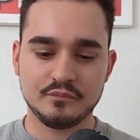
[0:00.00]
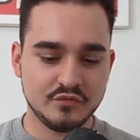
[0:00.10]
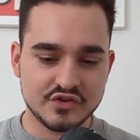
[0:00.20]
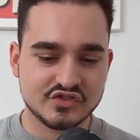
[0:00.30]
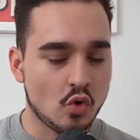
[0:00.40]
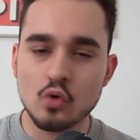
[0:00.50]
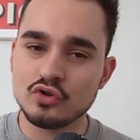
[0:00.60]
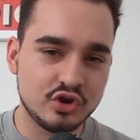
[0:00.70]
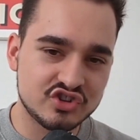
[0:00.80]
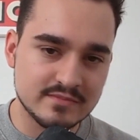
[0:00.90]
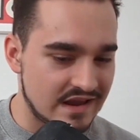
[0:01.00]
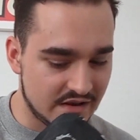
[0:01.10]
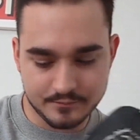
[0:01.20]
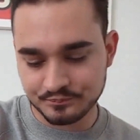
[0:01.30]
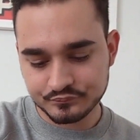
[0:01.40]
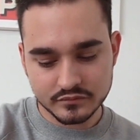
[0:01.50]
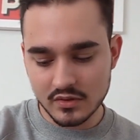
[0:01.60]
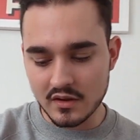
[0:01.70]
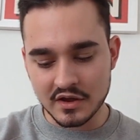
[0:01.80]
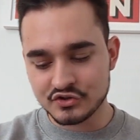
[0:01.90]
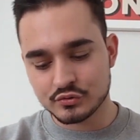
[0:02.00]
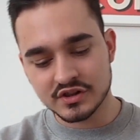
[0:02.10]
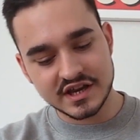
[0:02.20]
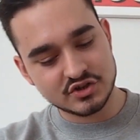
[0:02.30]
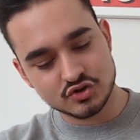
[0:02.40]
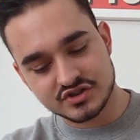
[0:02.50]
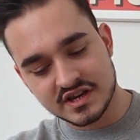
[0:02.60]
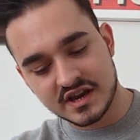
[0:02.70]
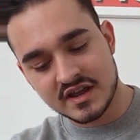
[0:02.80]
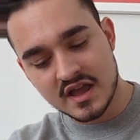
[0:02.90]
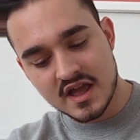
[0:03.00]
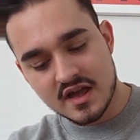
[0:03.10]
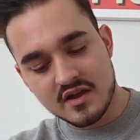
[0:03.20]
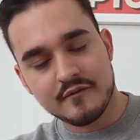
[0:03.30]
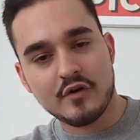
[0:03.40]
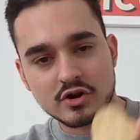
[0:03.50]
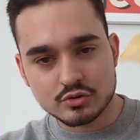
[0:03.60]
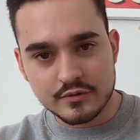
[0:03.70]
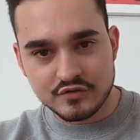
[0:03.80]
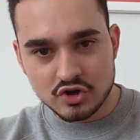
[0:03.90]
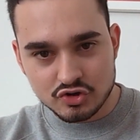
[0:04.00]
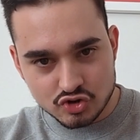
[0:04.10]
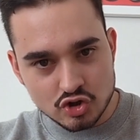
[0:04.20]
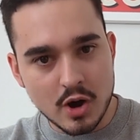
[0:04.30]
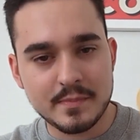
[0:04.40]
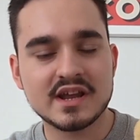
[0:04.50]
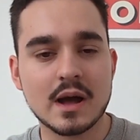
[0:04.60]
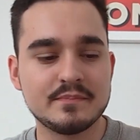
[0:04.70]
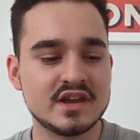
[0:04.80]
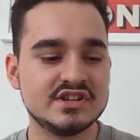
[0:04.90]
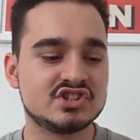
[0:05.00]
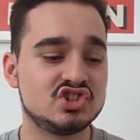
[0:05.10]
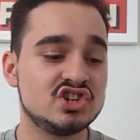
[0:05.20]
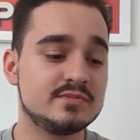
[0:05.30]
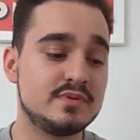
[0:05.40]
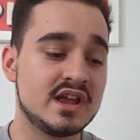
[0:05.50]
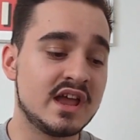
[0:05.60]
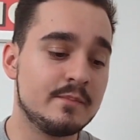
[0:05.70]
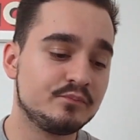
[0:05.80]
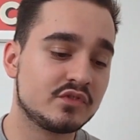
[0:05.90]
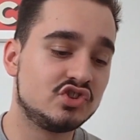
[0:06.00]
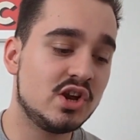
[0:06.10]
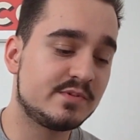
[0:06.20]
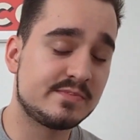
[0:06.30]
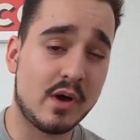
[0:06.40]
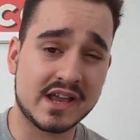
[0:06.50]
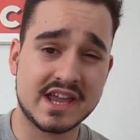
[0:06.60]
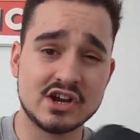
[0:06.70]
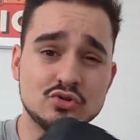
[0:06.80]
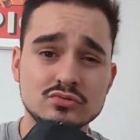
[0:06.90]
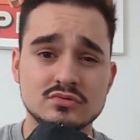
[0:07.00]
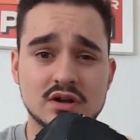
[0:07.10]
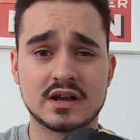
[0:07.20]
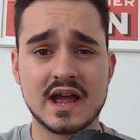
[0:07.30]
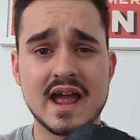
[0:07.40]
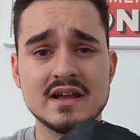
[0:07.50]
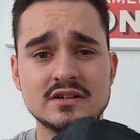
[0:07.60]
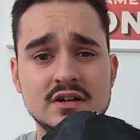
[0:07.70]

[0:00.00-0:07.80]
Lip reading: This is all new to me. It's really interesting. Final review, do not pick up these ginger beer chips by Kettle, okay?